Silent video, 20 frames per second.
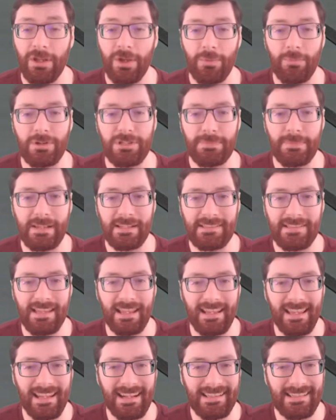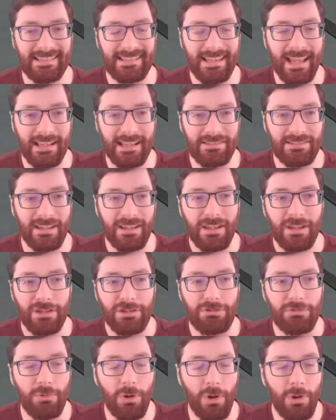which means that in a sense,
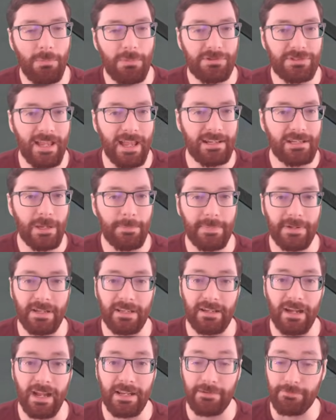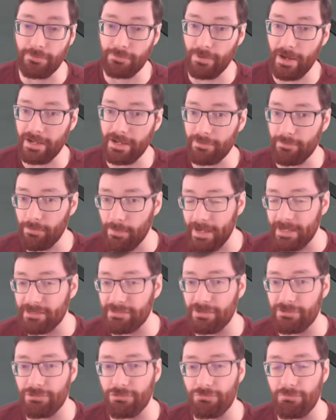you almost end up in a kind of right-of-way
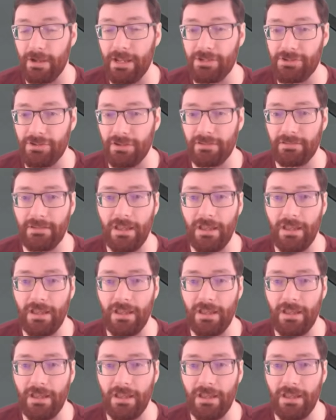situation.